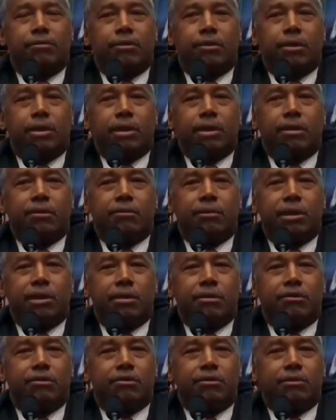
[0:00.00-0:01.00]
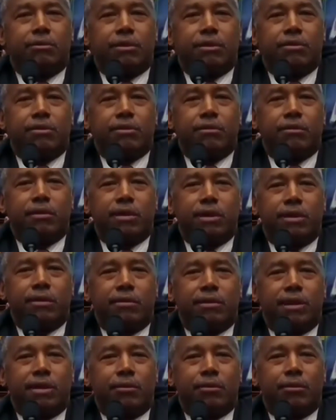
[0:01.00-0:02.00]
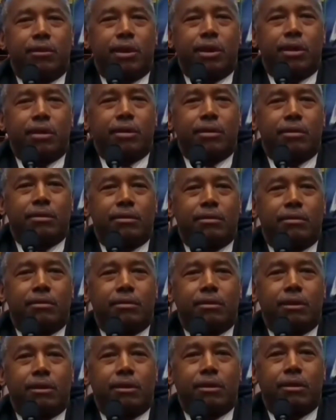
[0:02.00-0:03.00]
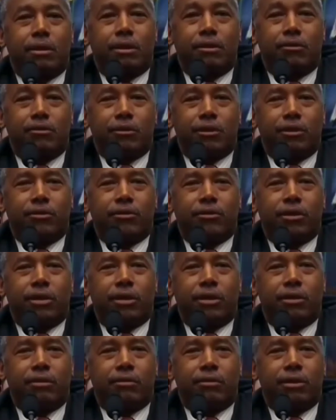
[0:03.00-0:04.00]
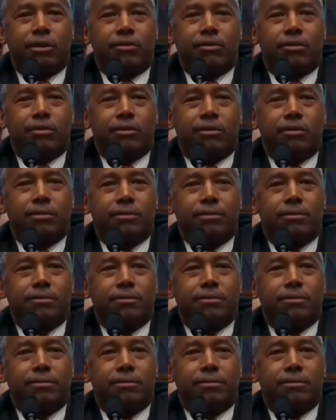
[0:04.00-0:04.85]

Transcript: If you can give me a specific example, I can address that question.